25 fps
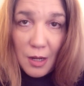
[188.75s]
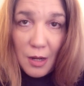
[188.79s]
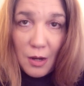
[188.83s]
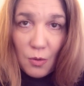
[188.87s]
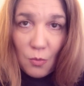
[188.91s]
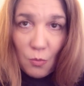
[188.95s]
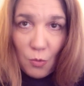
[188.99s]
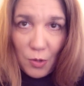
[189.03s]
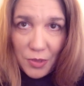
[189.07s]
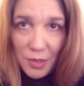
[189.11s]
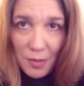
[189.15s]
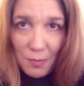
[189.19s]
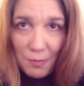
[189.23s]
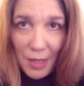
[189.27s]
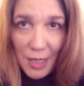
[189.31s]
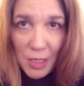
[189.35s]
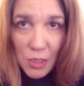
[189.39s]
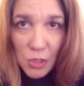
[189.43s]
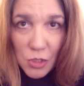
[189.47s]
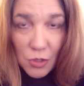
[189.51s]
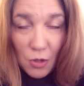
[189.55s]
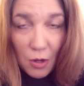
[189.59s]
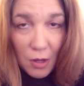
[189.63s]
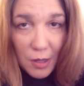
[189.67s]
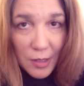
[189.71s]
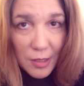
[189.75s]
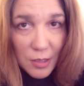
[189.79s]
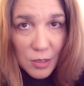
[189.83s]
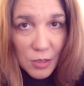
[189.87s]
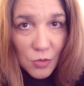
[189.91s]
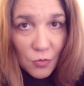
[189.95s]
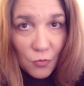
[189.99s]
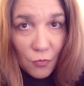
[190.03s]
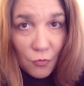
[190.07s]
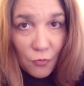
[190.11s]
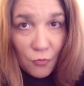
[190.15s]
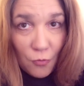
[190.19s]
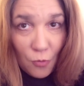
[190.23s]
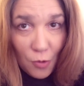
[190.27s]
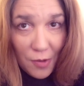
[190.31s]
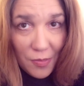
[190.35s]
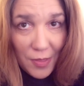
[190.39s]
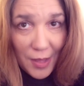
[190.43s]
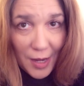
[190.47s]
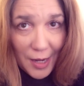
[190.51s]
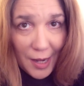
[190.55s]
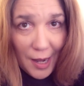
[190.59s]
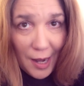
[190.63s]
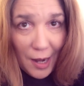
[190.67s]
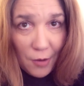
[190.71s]
what the main song is for
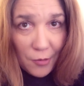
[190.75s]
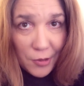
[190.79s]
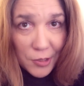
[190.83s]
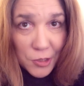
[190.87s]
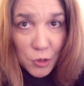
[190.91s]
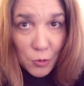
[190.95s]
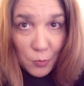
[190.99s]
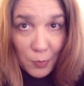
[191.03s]
that character,